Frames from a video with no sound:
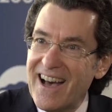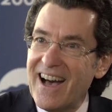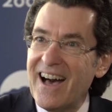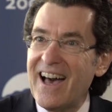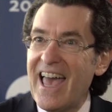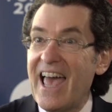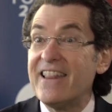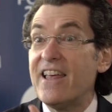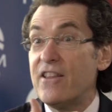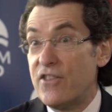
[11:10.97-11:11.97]

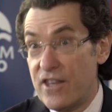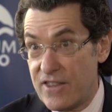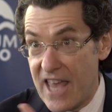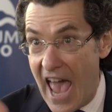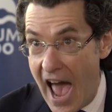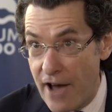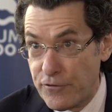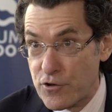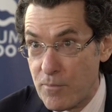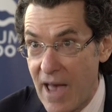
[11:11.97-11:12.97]
and the
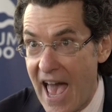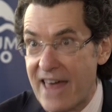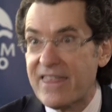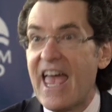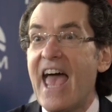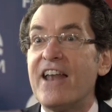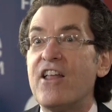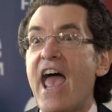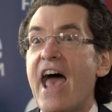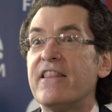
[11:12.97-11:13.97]
aftermath
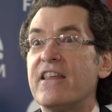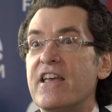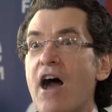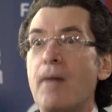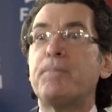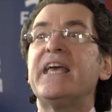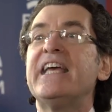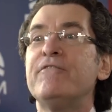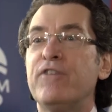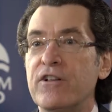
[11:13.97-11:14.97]
and the
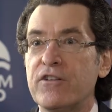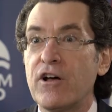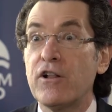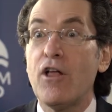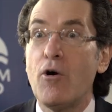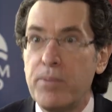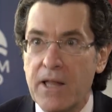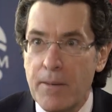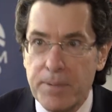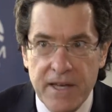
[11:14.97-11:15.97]
upheaval, the
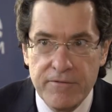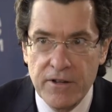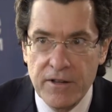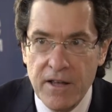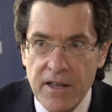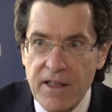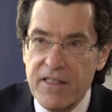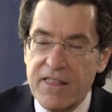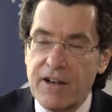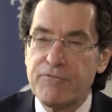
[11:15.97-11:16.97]
global upheaval
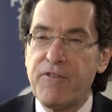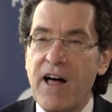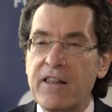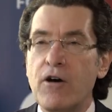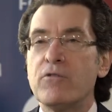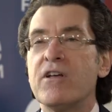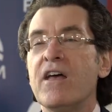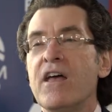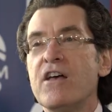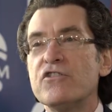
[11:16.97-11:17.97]
that followed.
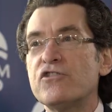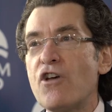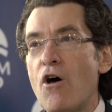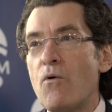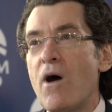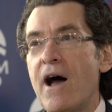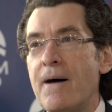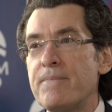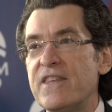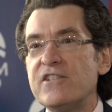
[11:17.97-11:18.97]

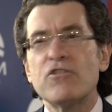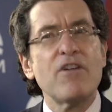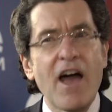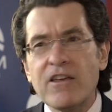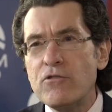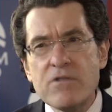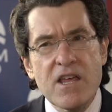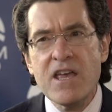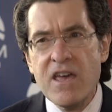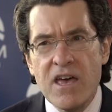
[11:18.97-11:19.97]
So these are not
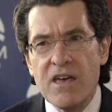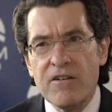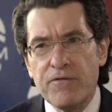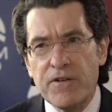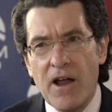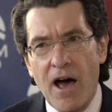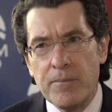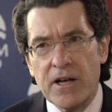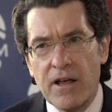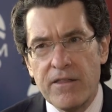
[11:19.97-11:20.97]
unique
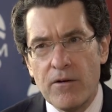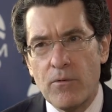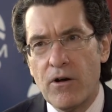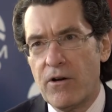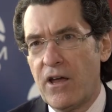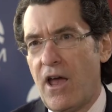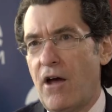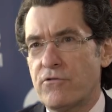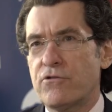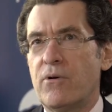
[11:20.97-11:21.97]
phenomena that we're
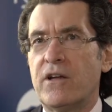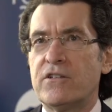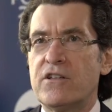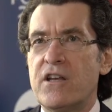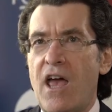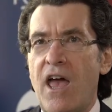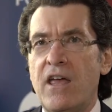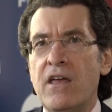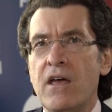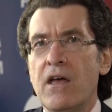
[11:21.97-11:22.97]
encountering
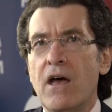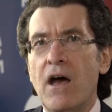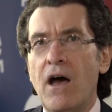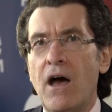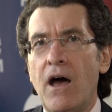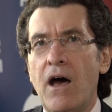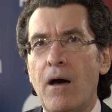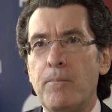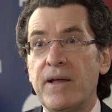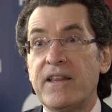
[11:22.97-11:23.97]
today,
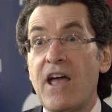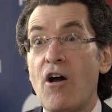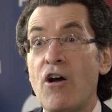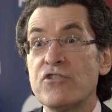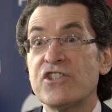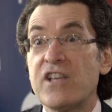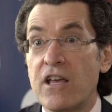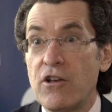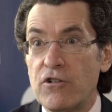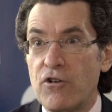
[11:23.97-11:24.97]
but they are
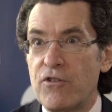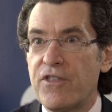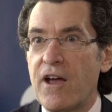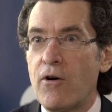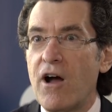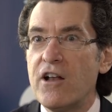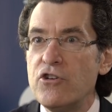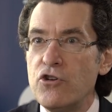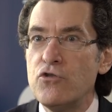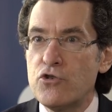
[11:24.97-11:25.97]
singular, they're
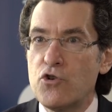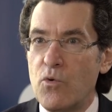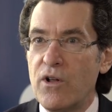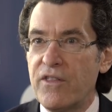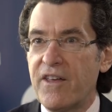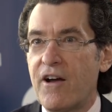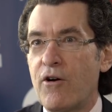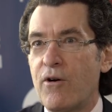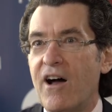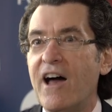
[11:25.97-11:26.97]
unusual,
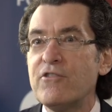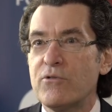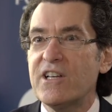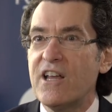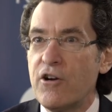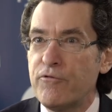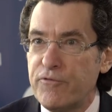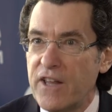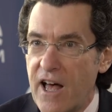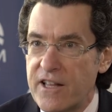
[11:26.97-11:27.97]
they're 100-year
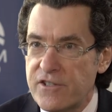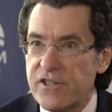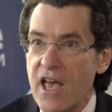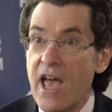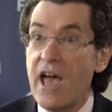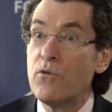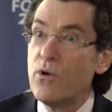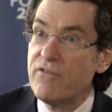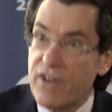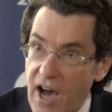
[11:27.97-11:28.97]
floods, and
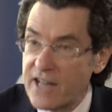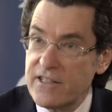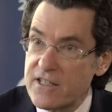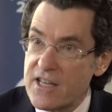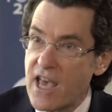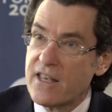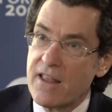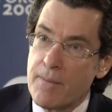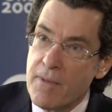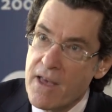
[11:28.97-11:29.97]
we've got to take
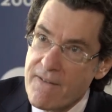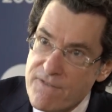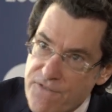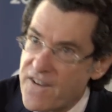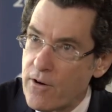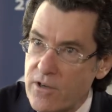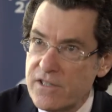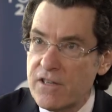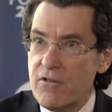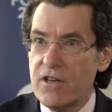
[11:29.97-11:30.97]
them very
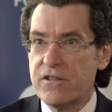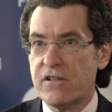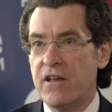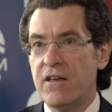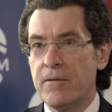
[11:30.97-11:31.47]
seriously.